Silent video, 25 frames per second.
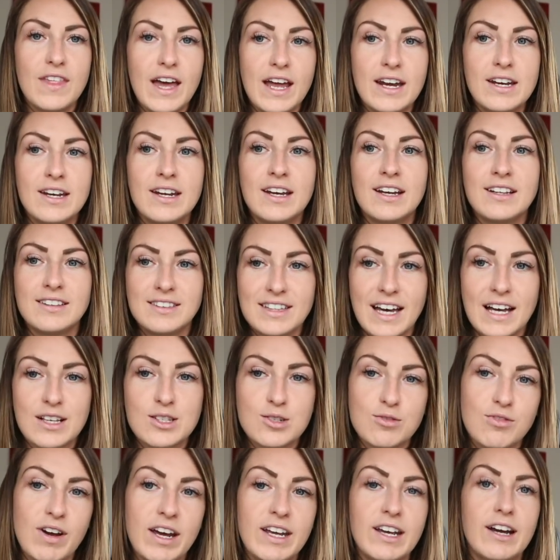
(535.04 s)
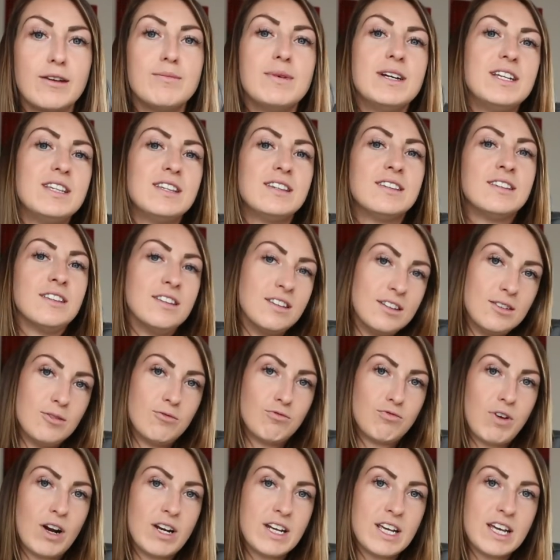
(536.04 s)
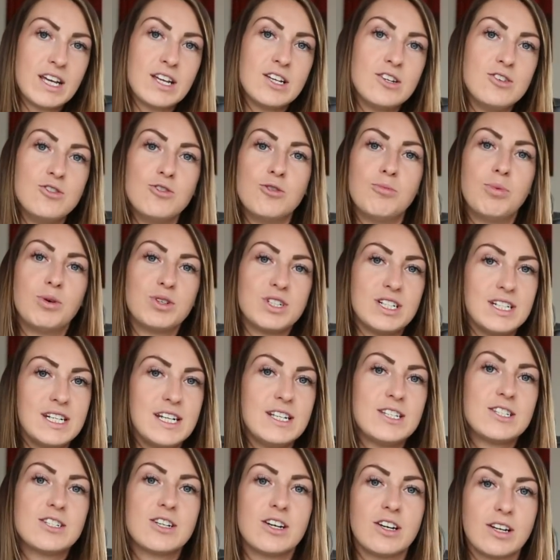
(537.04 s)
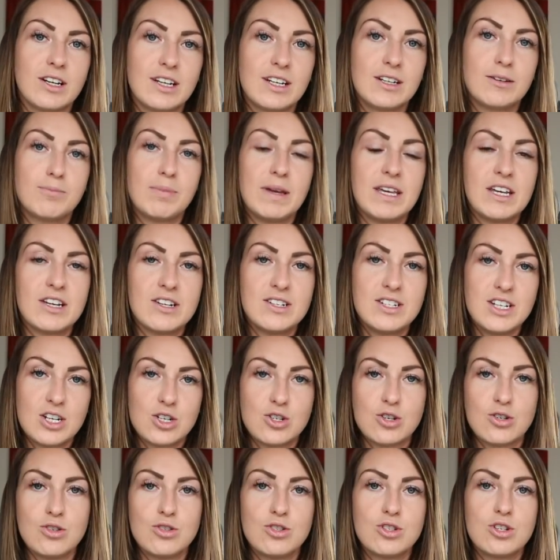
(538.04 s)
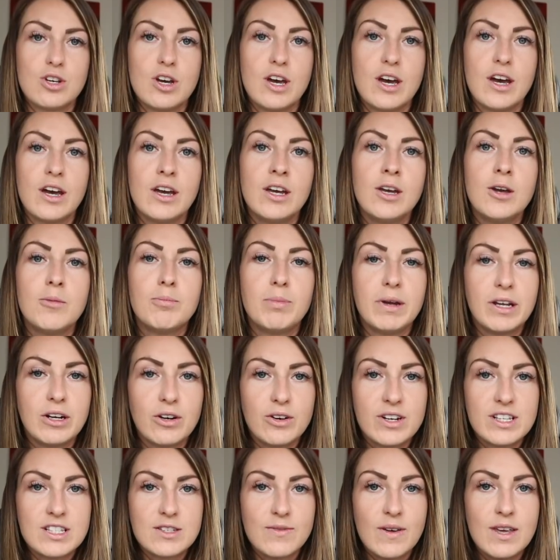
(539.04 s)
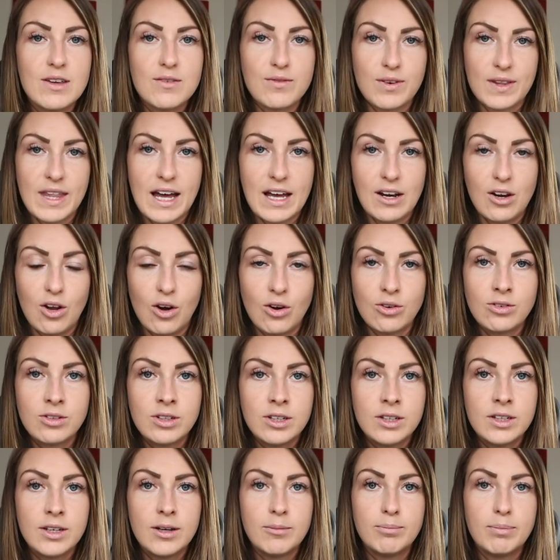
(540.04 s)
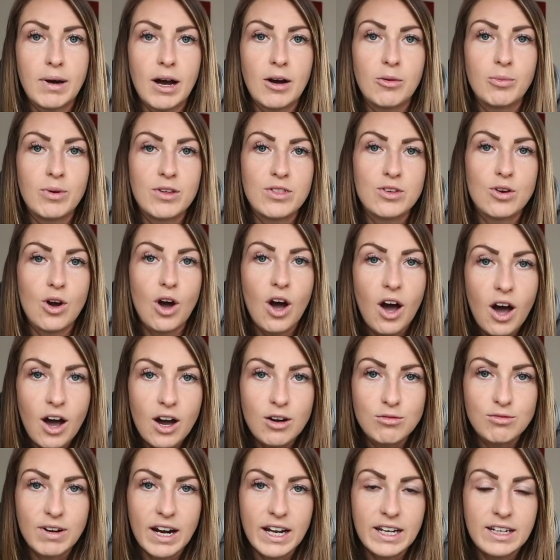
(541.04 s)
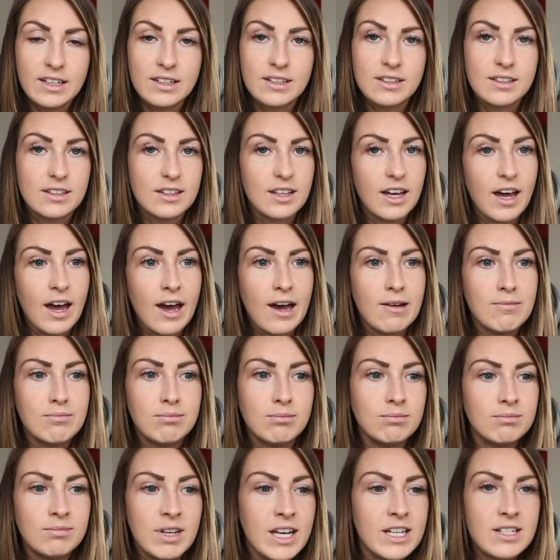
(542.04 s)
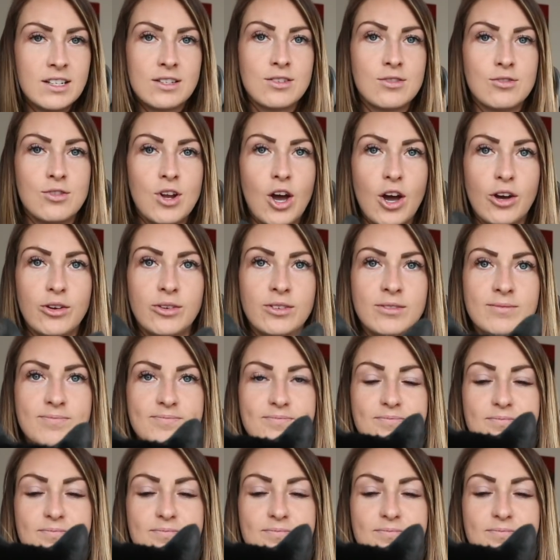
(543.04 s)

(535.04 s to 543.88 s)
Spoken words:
then that's great. I mean, running, your body needs to be conditioned to being on its feet for that long, but with your heart rate, it doesn't know.